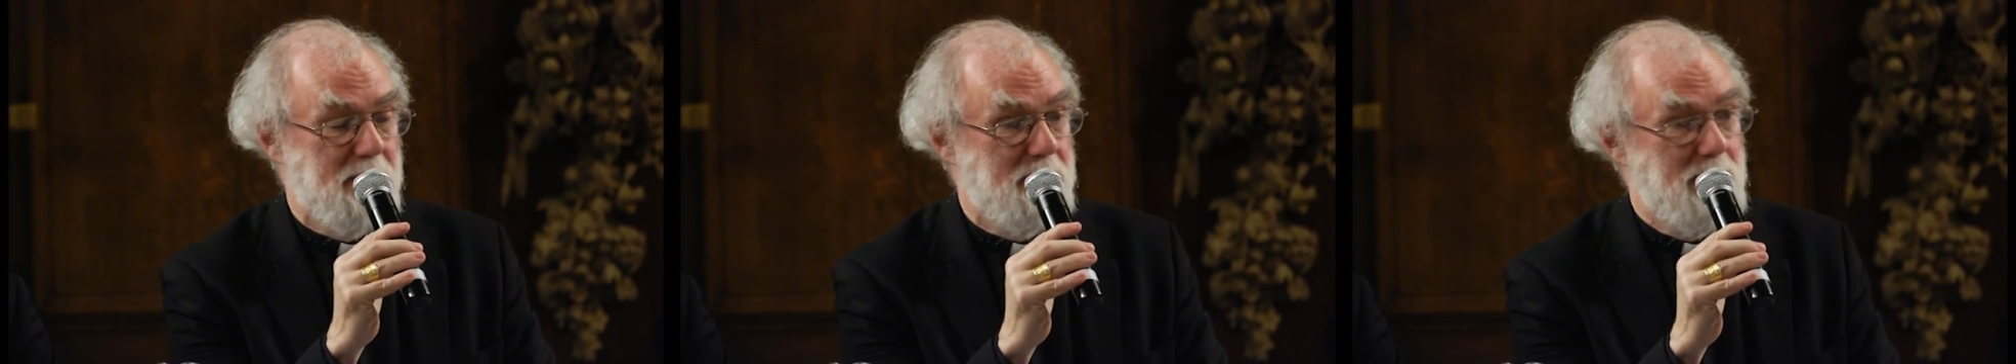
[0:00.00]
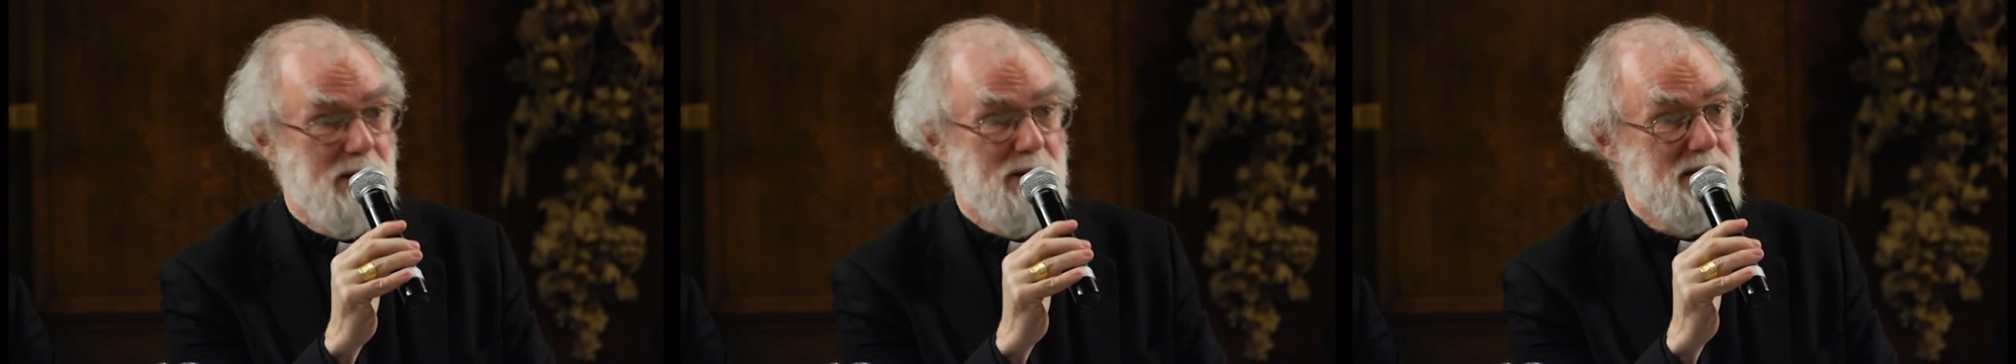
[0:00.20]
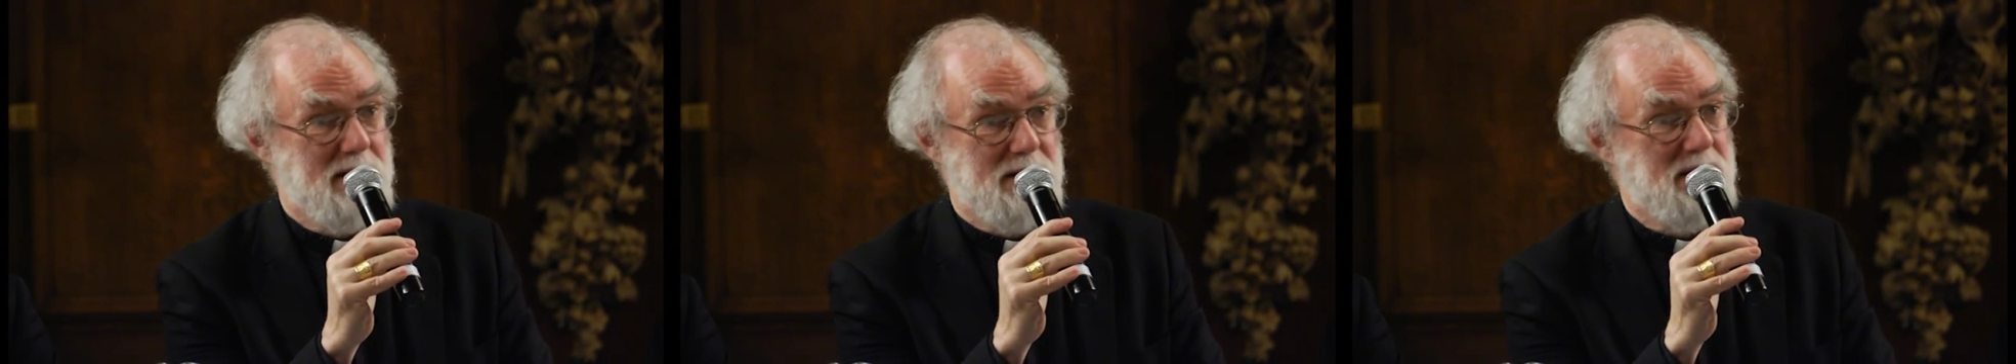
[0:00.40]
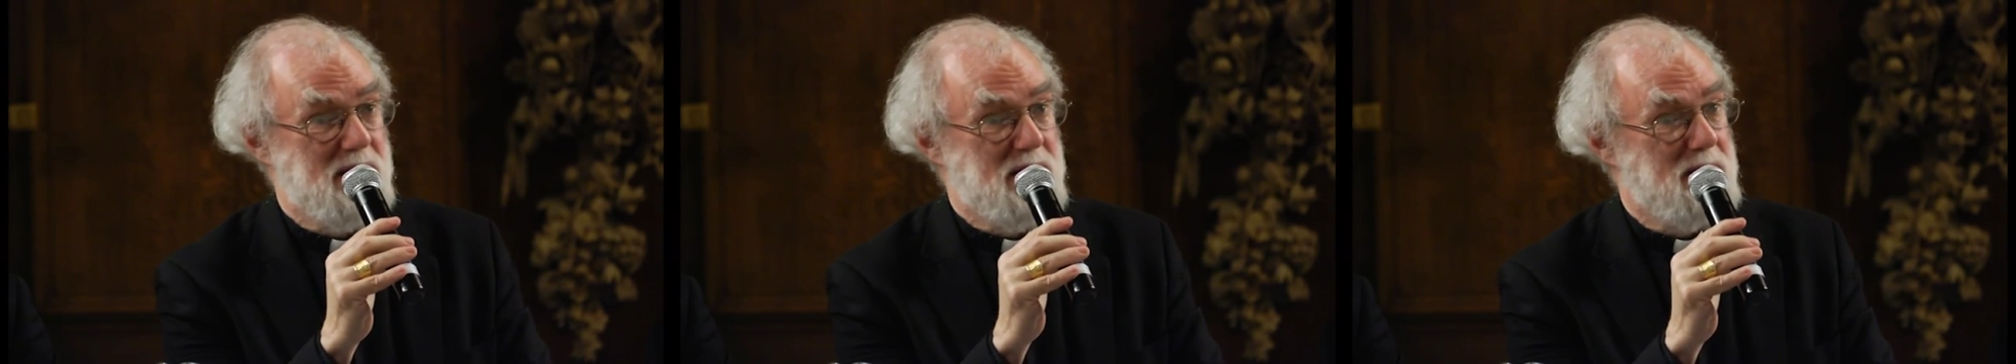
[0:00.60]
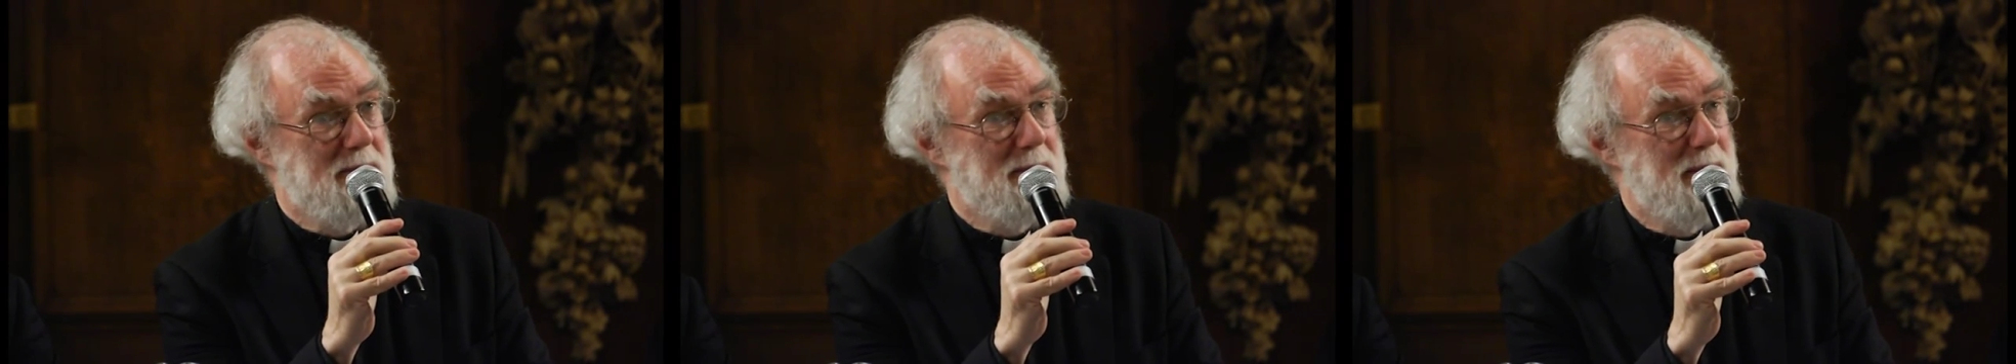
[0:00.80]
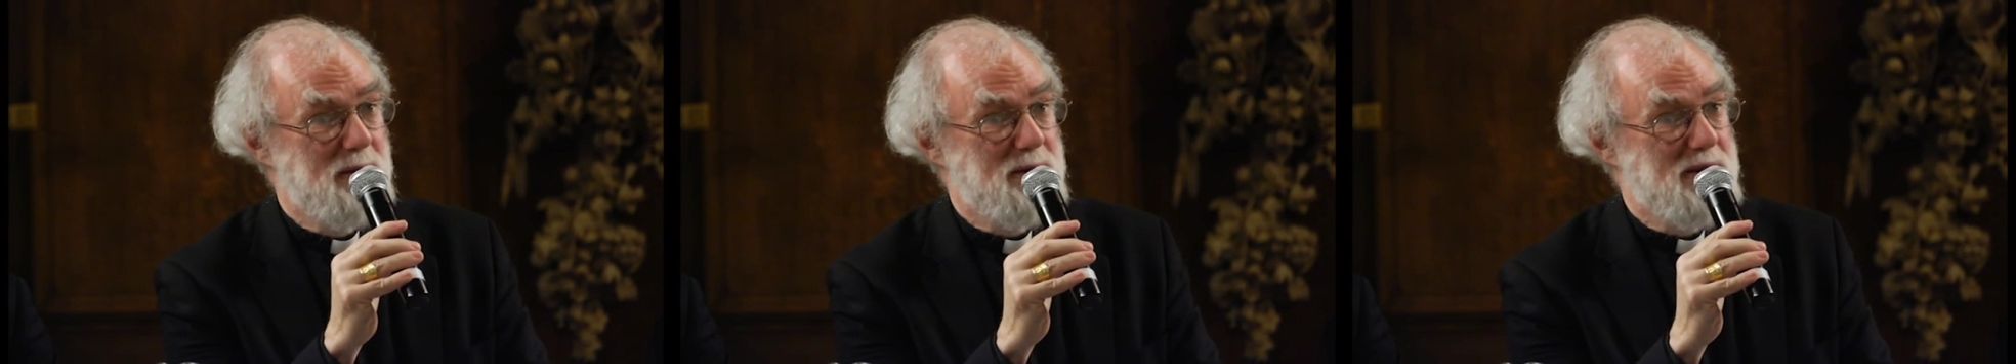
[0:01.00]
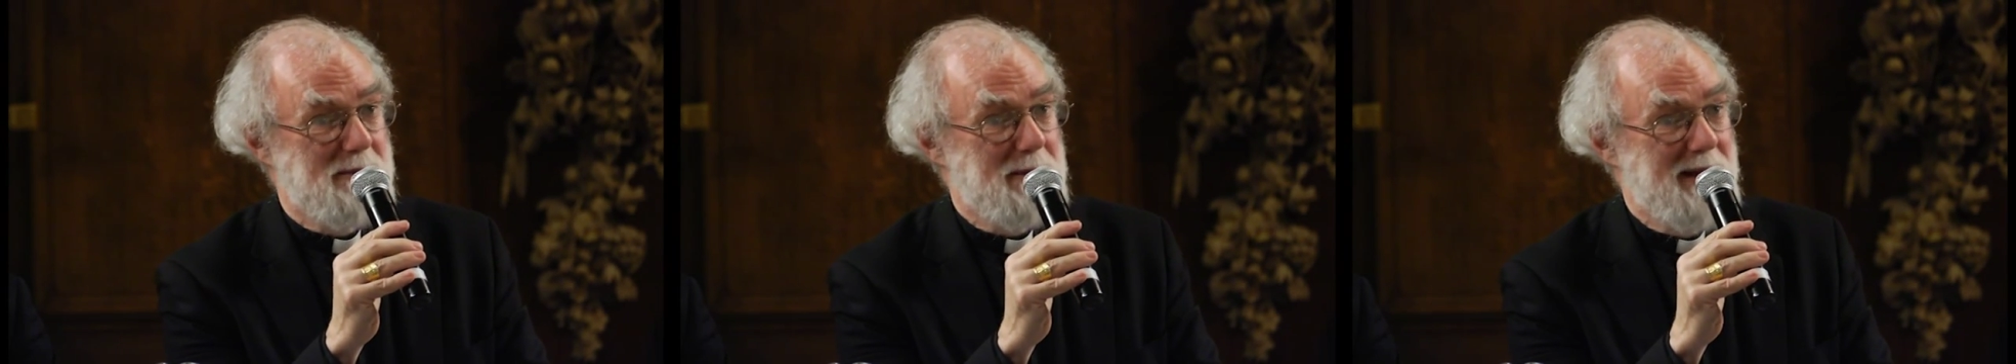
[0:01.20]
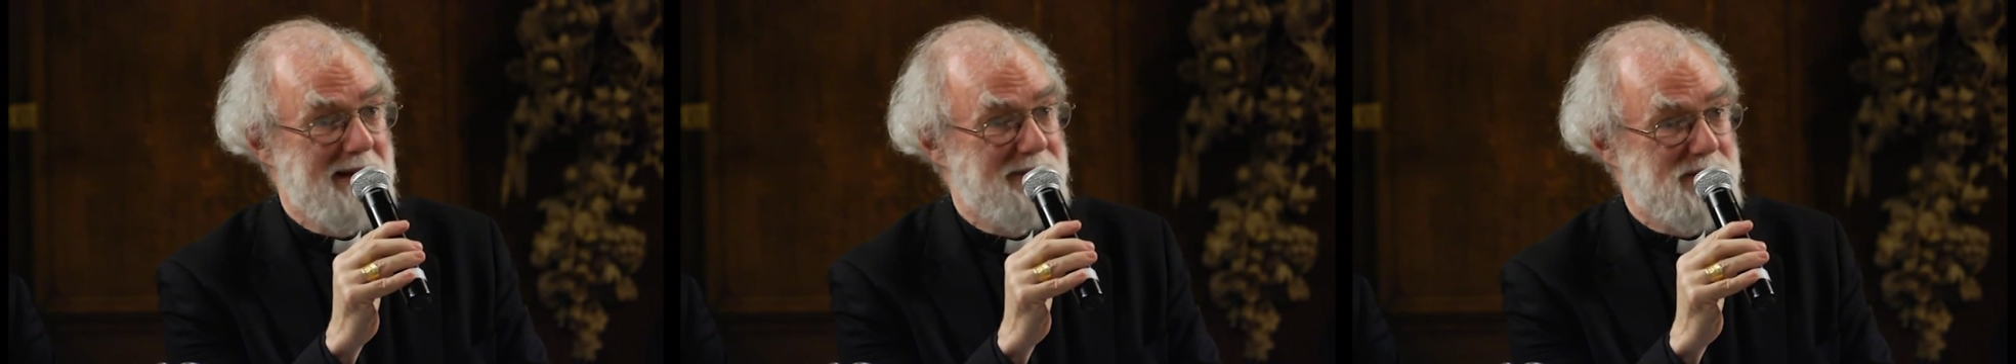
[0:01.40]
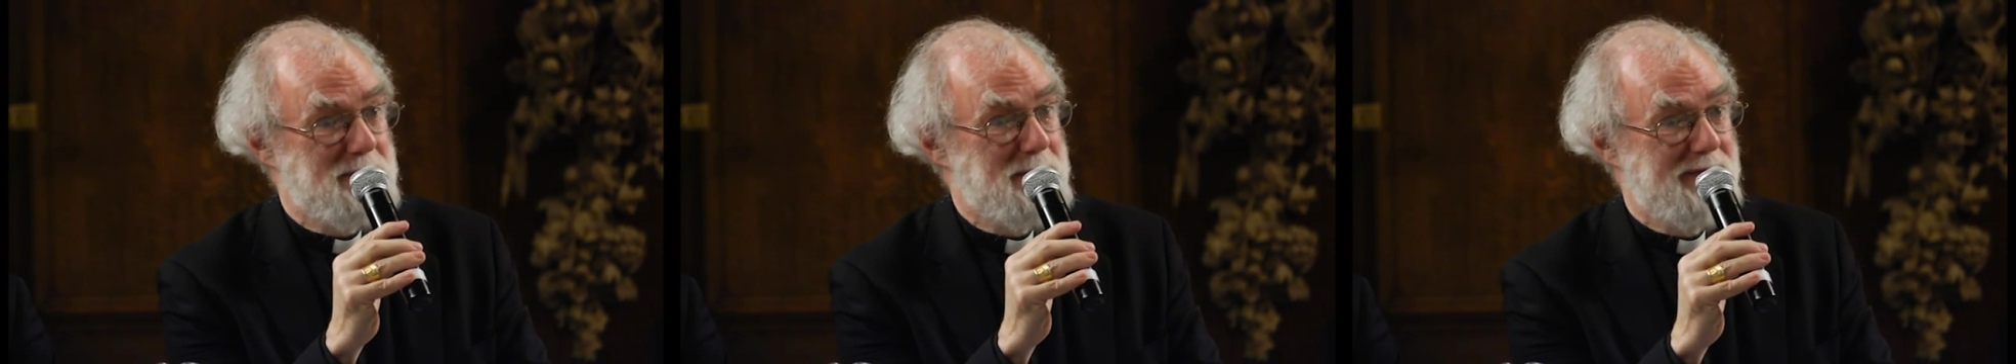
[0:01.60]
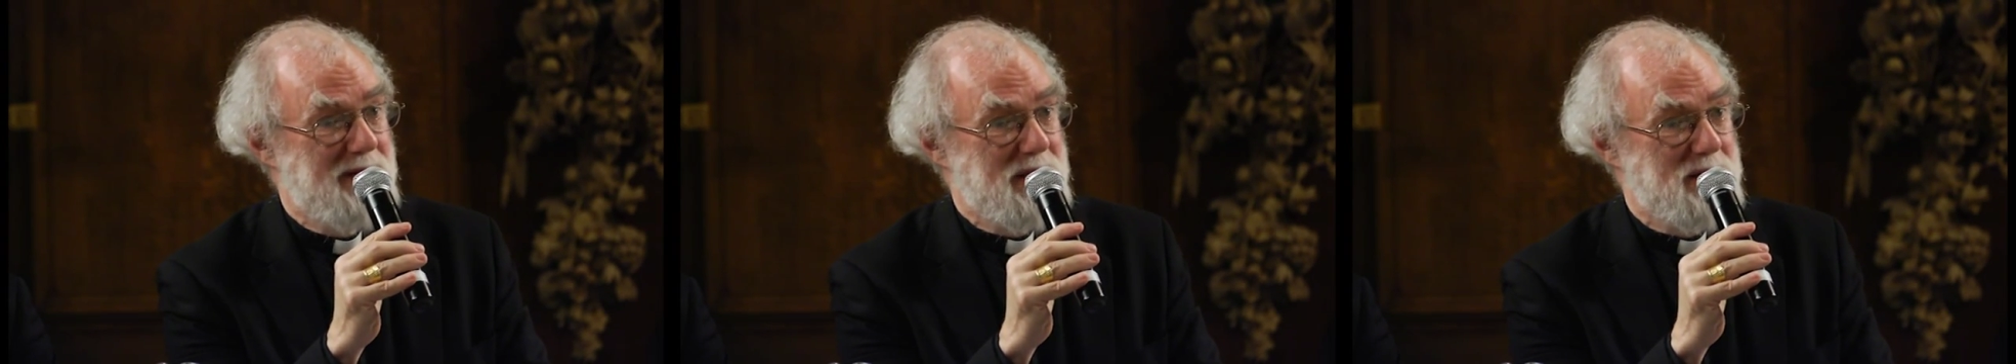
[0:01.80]
politics is too important to be left to
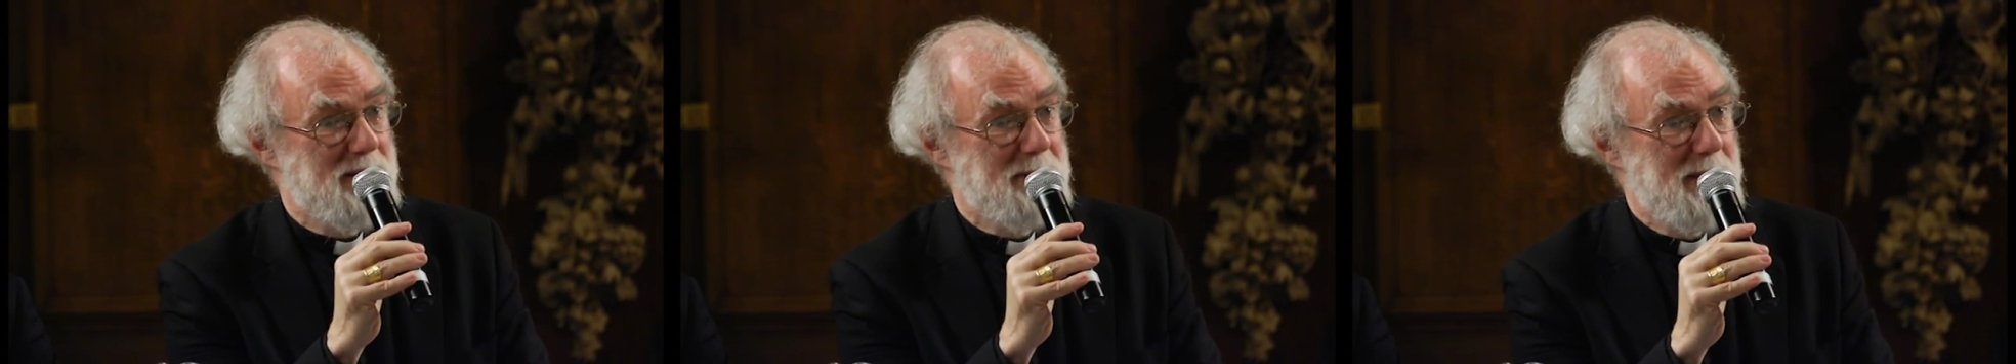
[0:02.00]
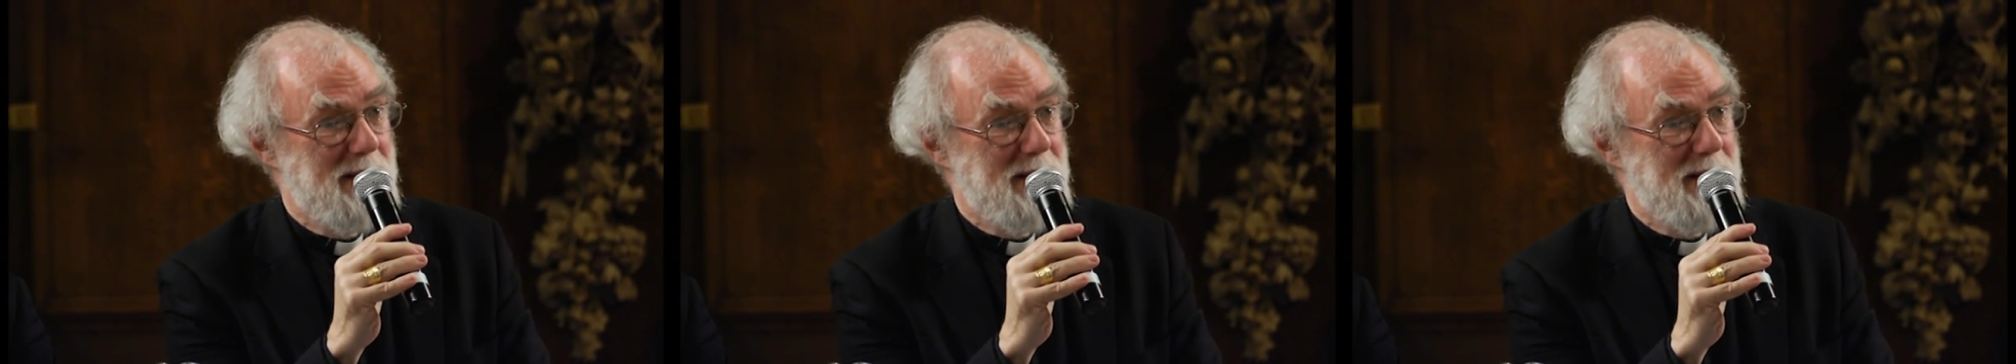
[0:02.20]
professional